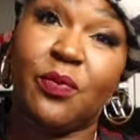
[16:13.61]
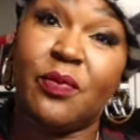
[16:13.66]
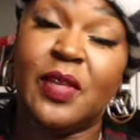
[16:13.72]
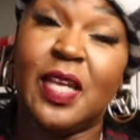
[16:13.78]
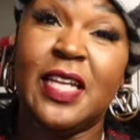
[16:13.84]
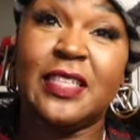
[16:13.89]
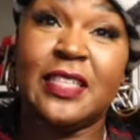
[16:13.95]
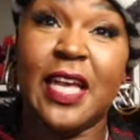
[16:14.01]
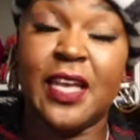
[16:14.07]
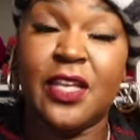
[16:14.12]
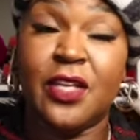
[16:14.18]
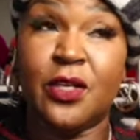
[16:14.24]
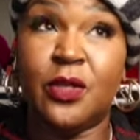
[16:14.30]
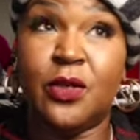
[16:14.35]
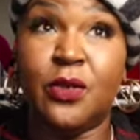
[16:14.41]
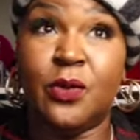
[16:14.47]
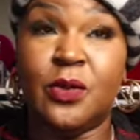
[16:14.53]
is I
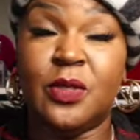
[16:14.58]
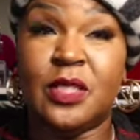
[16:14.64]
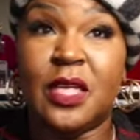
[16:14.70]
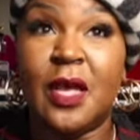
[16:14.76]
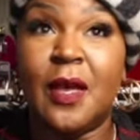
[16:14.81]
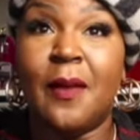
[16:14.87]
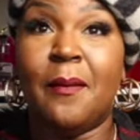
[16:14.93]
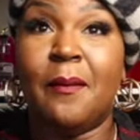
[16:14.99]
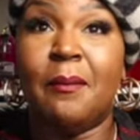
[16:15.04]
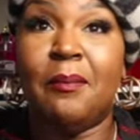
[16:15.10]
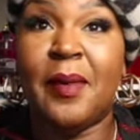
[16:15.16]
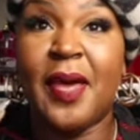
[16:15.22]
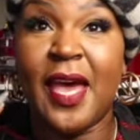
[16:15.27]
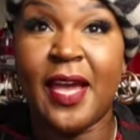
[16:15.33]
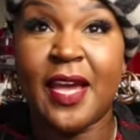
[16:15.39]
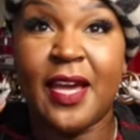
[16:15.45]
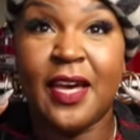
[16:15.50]
use
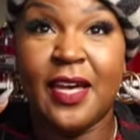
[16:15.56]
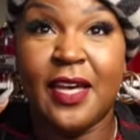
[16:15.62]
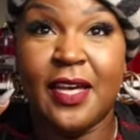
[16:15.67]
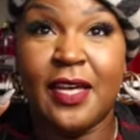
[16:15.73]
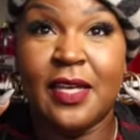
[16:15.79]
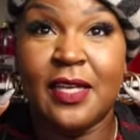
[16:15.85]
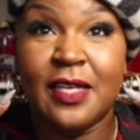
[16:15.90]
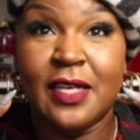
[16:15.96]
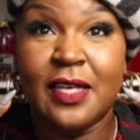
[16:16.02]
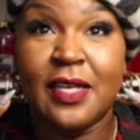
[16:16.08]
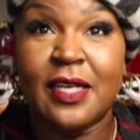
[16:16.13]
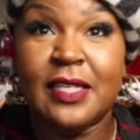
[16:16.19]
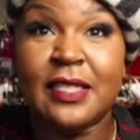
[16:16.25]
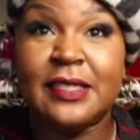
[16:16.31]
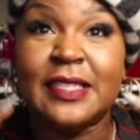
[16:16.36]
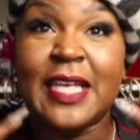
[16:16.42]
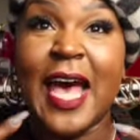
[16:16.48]
Becca
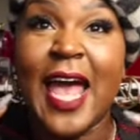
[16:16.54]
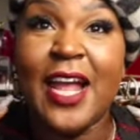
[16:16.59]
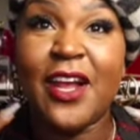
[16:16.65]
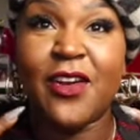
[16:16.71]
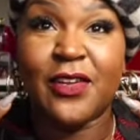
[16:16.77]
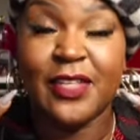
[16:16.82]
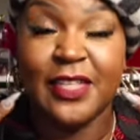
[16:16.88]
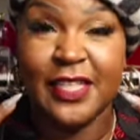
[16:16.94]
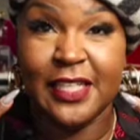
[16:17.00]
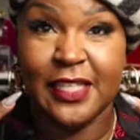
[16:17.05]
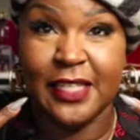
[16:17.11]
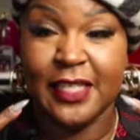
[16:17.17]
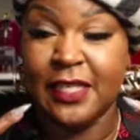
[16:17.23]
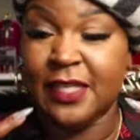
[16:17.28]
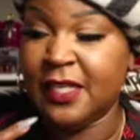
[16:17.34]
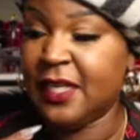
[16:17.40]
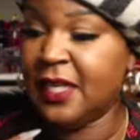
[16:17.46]
Tiger
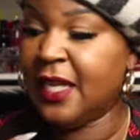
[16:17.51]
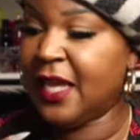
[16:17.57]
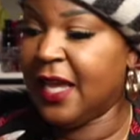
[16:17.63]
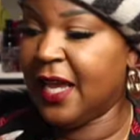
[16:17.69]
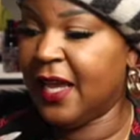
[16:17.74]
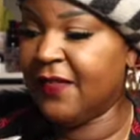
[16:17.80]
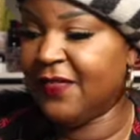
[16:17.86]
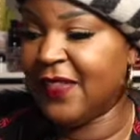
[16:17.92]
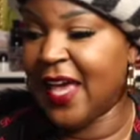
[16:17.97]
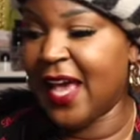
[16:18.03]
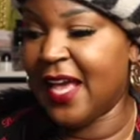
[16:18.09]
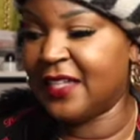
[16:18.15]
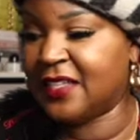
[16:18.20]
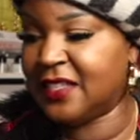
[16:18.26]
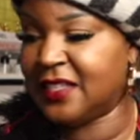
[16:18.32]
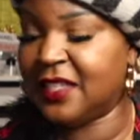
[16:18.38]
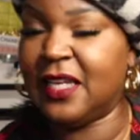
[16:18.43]
Lily, and
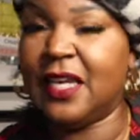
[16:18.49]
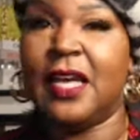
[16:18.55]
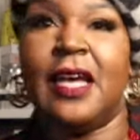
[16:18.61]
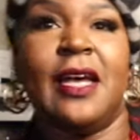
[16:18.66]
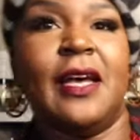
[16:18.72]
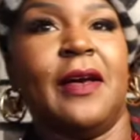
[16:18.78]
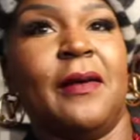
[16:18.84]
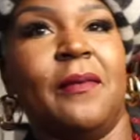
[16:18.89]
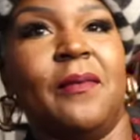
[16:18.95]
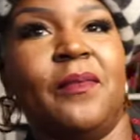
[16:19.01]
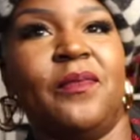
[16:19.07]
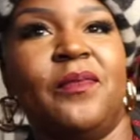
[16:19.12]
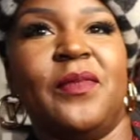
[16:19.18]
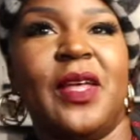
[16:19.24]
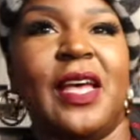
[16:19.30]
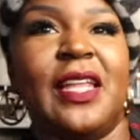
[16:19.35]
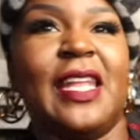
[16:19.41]
that's
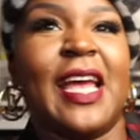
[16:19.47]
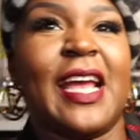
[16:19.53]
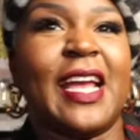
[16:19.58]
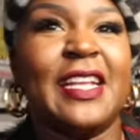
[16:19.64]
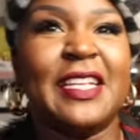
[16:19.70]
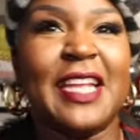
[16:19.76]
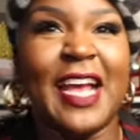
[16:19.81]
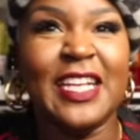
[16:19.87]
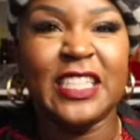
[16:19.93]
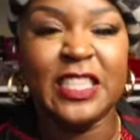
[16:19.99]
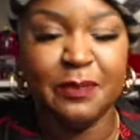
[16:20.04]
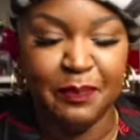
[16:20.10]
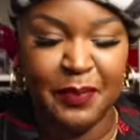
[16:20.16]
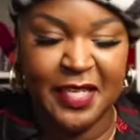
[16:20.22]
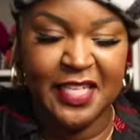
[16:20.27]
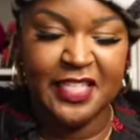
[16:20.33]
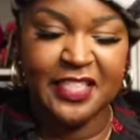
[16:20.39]
like a nice
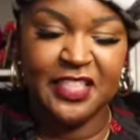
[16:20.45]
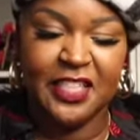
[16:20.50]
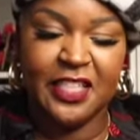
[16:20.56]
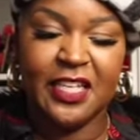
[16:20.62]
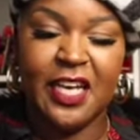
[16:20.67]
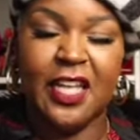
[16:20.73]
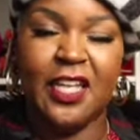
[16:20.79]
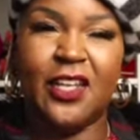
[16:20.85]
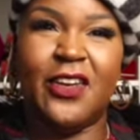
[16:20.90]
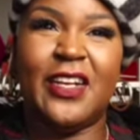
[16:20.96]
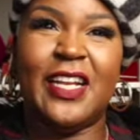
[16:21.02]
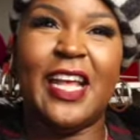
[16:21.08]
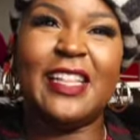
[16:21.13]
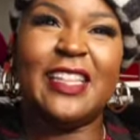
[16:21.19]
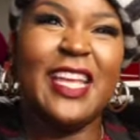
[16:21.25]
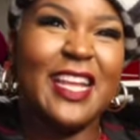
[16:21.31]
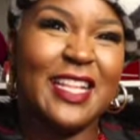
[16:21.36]
peachy color, and
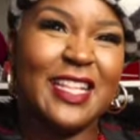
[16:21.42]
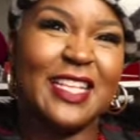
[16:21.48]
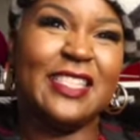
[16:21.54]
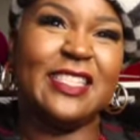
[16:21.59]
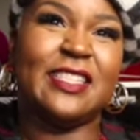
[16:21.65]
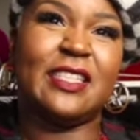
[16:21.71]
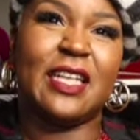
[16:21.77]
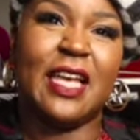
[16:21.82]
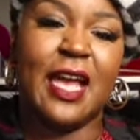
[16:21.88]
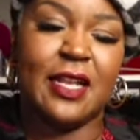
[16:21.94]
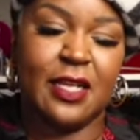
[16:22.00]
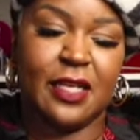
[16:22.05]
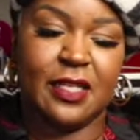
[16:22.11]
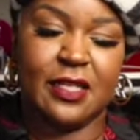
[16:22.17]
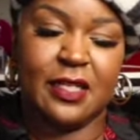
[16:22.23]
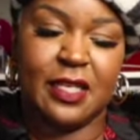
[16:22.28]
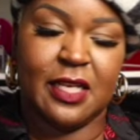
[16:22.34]
I think this
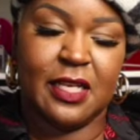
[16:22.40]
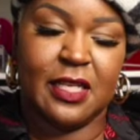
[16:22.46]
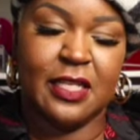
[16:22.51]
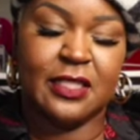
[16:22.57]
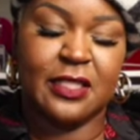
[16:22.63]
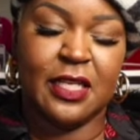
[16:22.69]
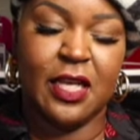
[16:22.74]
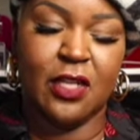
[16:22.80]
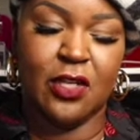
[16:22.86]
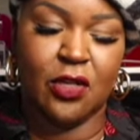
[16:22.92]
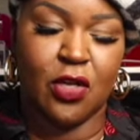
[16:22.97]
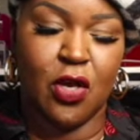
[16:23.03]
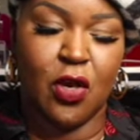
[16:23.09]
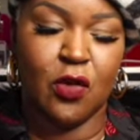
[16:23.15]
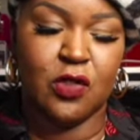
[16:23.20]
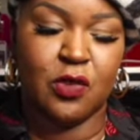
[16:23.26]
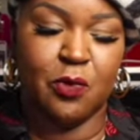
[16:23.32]
color
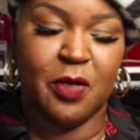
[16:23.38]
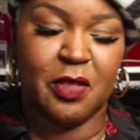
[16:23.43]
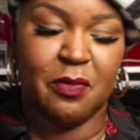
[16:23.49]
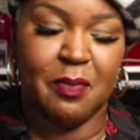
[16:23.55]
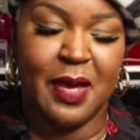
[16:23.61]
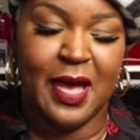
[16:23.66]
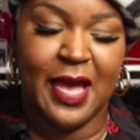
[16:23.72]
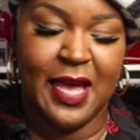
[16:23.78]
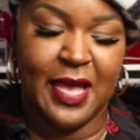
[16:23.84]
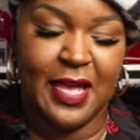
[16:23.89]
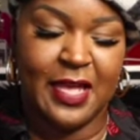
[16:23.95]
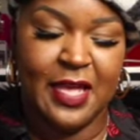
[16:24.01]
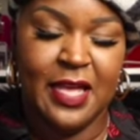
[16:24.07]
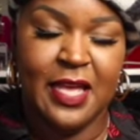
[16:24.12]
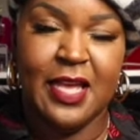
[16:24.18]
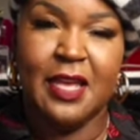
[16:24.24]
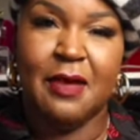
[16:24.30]
goes with my
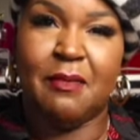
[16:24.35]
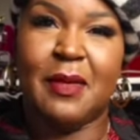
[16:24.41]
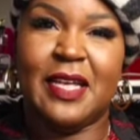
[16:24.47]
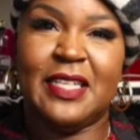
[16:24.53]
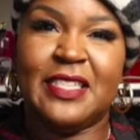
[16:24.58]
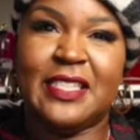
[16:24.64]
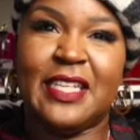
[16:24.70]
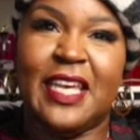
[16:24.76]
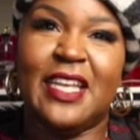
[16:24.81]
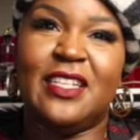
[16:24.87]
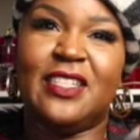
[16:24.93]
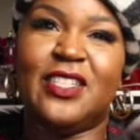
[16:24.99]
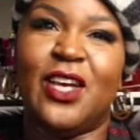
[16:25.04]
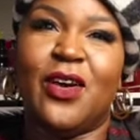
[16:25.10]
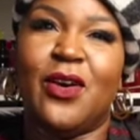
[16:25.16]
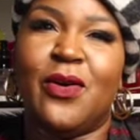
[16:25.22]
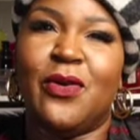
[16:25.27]
skin
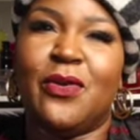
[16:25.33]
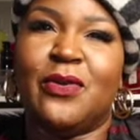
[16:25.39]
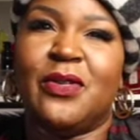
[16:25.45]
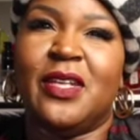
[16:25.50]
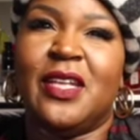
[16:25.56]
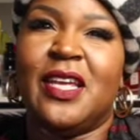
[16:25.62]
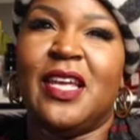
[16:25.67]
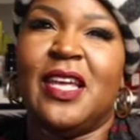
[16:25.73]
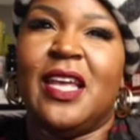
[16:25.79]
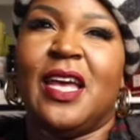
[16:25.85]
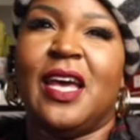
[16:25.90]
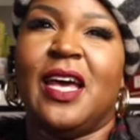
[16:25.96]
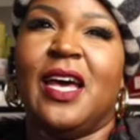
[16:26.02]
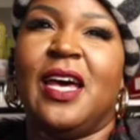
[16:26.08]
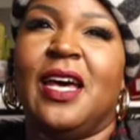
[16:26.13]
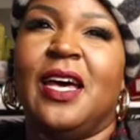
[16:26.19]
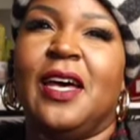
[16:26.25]
tone,
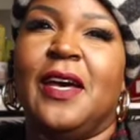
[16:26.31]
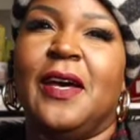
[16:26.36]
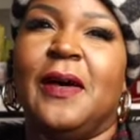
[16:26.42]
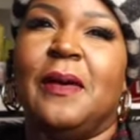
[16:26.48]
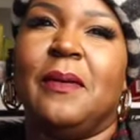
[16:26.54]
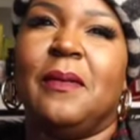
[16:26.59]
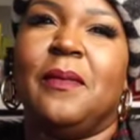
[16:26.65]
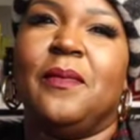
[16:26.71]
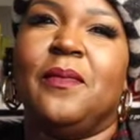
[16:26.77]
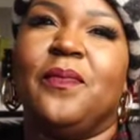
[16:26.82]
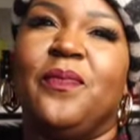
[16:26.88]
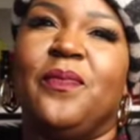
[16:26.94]
and